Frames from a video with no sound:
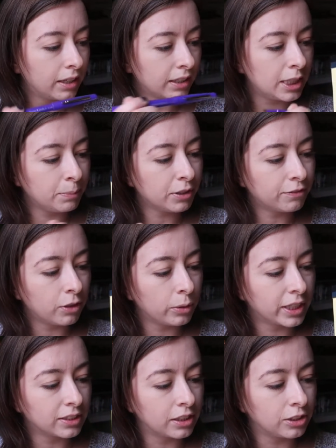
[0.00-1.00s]
Keep your
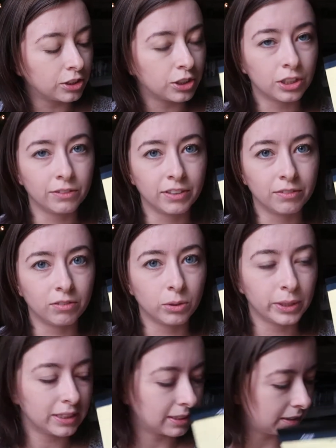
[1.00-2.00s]
focus on your circle of
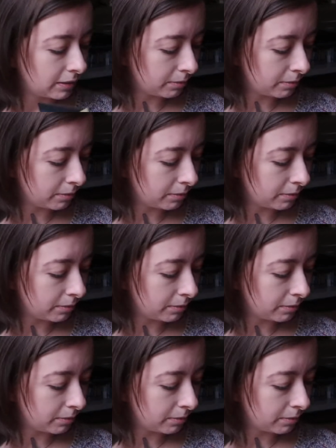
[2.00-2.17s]
influence.